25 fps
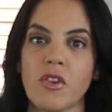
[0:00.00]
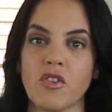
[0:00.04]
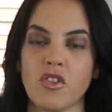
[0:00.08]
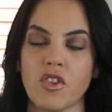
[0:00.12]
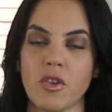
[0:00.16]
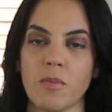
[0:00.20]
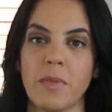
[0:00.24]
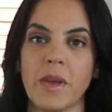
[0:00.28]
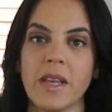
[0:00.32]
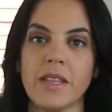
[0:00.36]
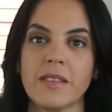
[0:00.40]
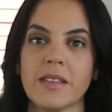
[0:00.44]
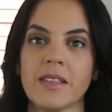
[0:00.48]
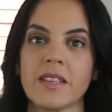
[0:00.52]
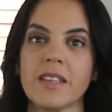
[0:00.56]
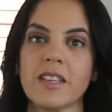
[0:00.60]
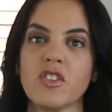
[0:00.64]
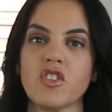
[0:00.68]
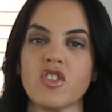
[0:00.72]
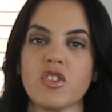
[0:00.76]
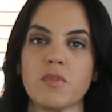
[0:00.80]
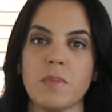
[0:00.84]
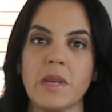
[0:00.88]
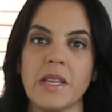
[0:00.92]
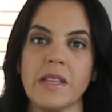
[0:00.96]
You should basically
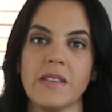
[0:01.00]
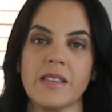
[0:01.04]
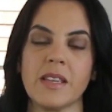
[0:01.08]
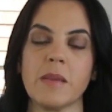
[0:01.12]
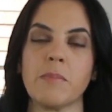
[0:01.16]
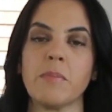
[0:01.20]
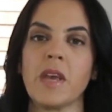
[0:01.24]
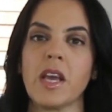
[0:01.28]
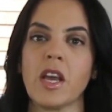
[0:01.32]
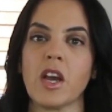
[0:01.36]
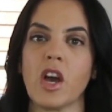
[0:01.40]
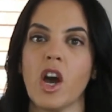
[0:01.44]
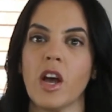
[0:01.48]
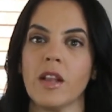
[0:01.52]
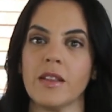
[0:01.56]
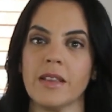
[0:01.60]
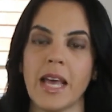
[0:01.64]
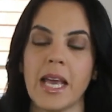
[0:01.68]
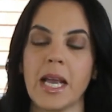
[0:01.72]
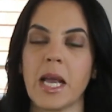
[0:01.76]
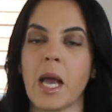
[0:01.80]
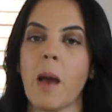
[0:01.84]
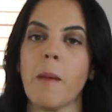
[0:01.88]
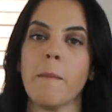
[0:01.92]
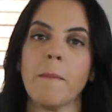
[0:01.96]
just be sleeping on
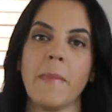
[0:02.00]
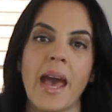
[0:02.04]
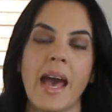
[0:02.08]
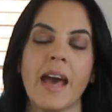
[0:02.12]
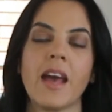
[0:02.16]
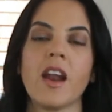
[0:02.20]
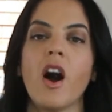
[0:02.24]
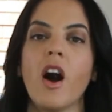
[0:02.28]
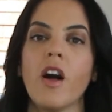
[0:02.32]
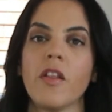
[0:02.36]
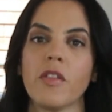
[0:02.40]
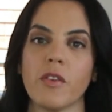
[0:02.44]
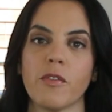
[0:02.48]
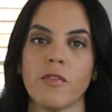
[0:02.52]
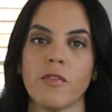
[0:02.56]
like a mat on the